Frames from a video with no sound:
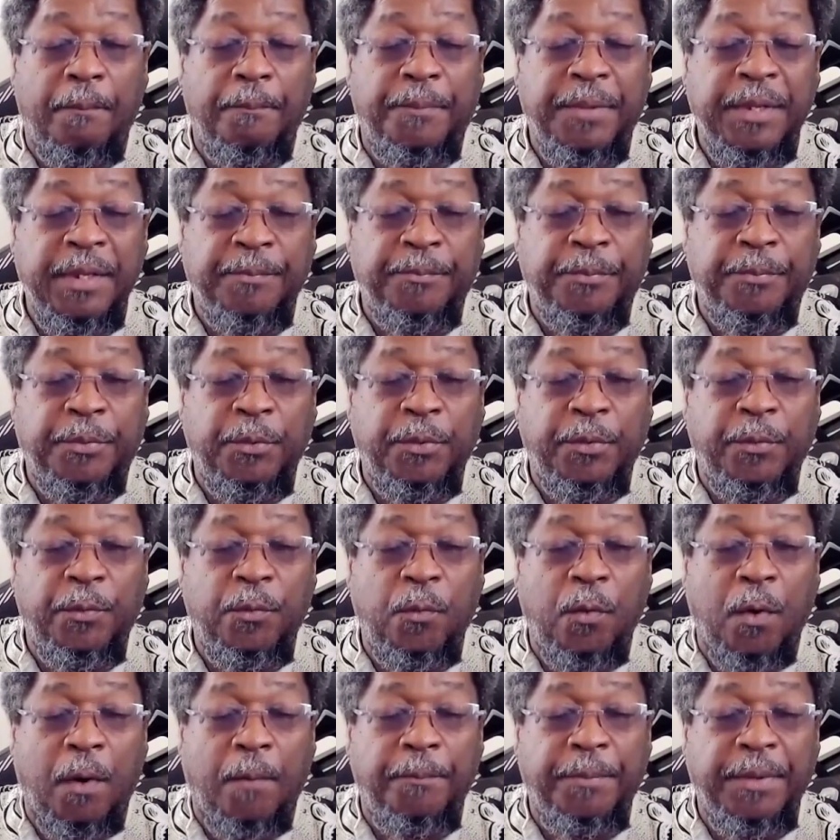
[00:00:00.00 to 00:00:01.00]
people
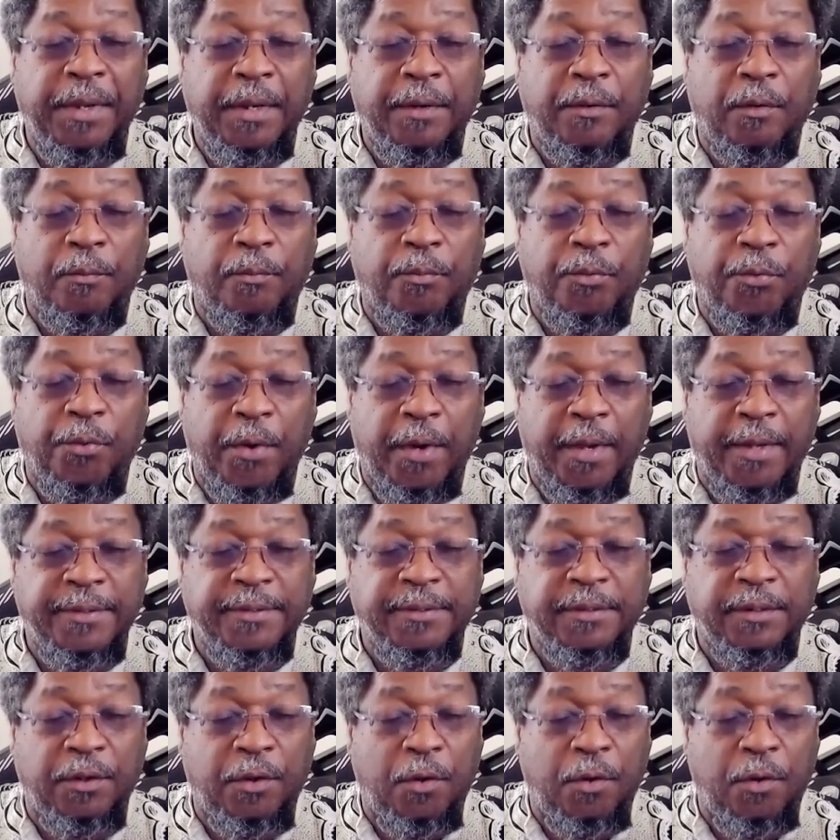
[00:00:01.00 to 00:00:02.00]
who are being
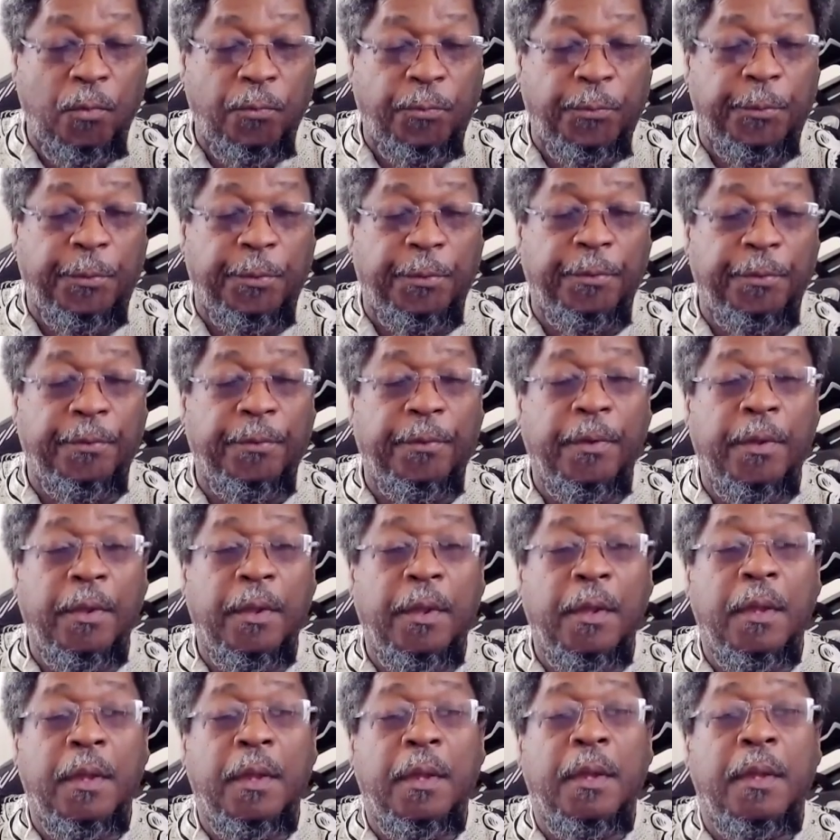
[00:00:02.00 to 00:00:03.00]
oppressed go through,
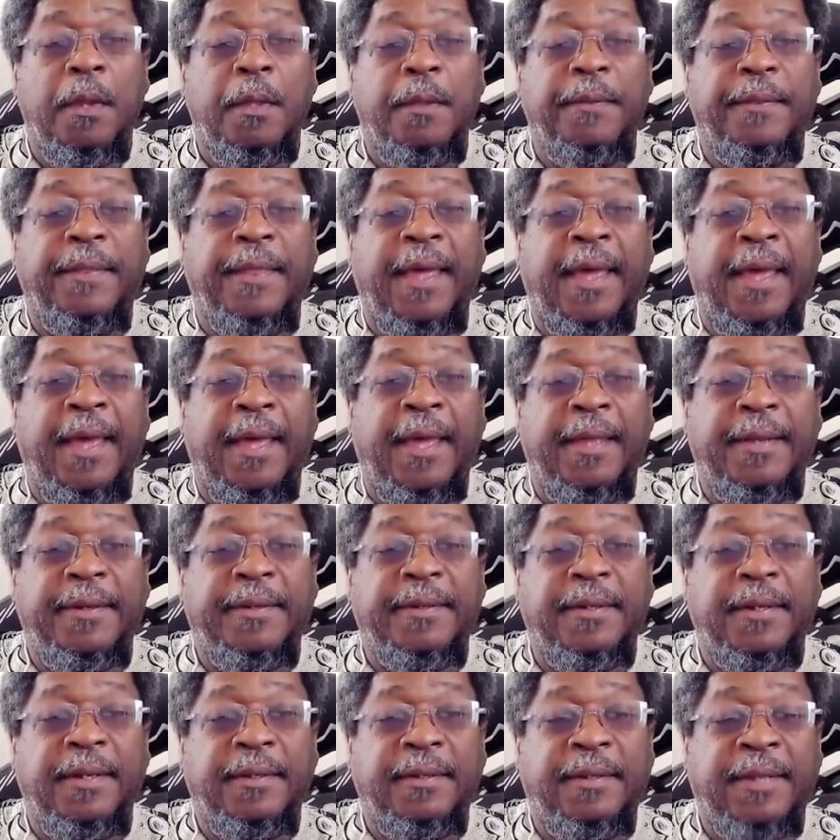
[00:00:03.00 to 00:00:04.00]
that
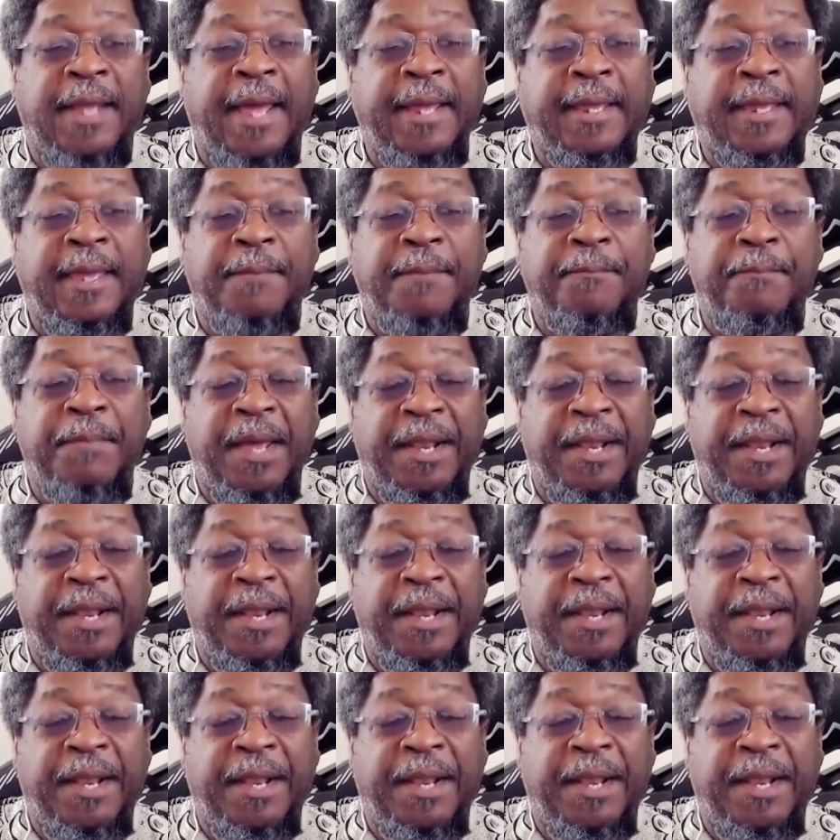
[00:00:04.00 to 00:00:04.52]
can